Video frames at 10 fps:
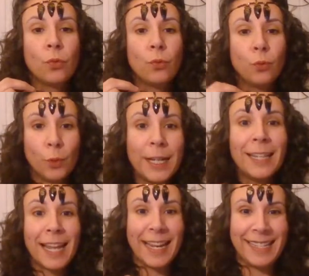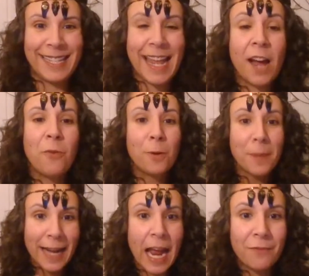realize that, we
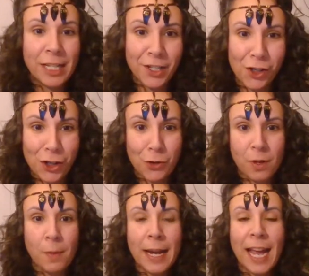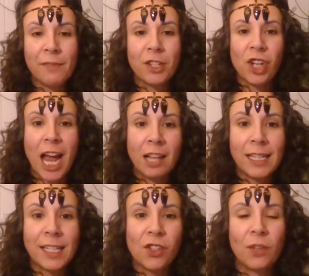might have an issue. We might have a
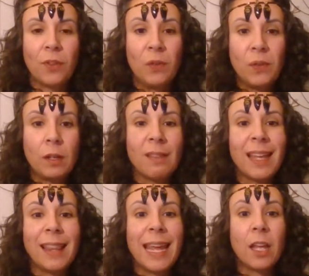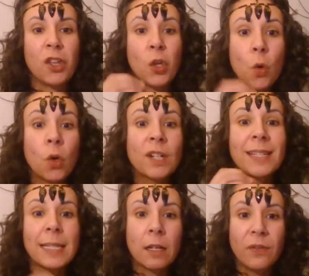challenge. If you feel that like your
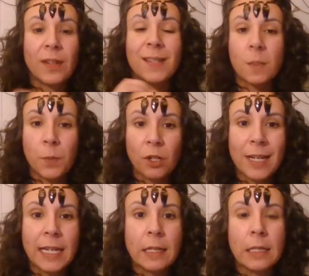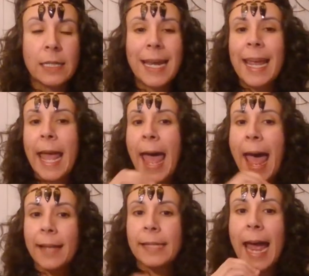self experience
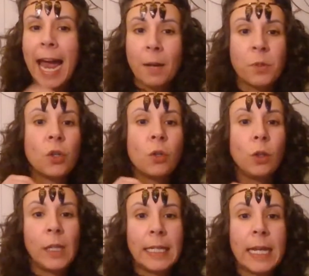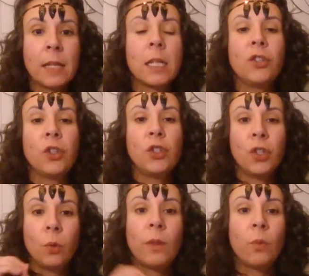has absolutely nothing to
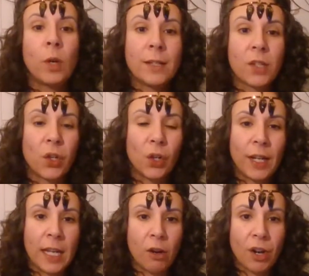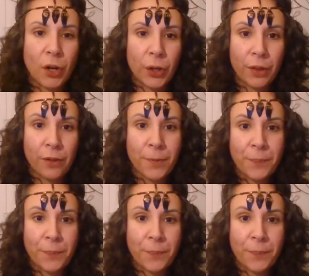do with what is occurring here on earth,